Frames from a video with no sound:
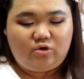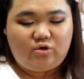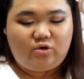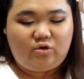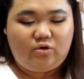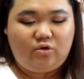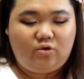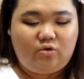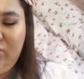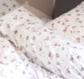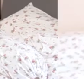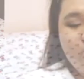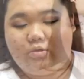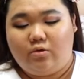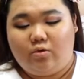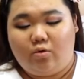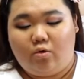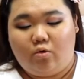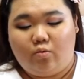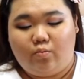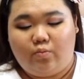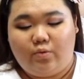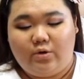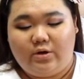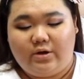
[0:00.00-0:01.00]
cute. You
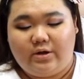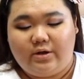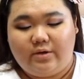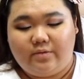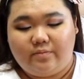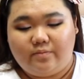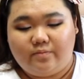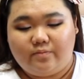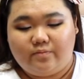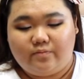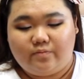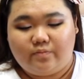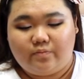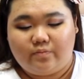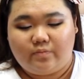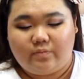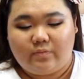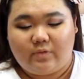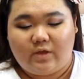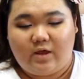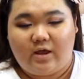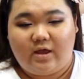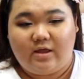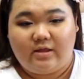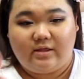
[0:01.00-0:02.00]
open it
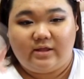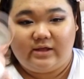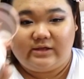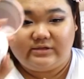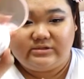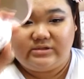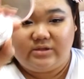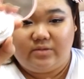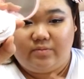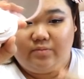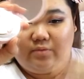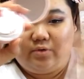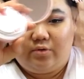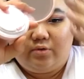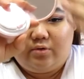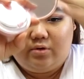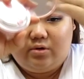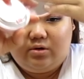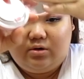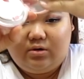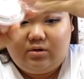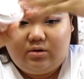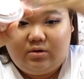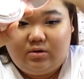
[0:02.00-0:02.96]
and there's a mirror,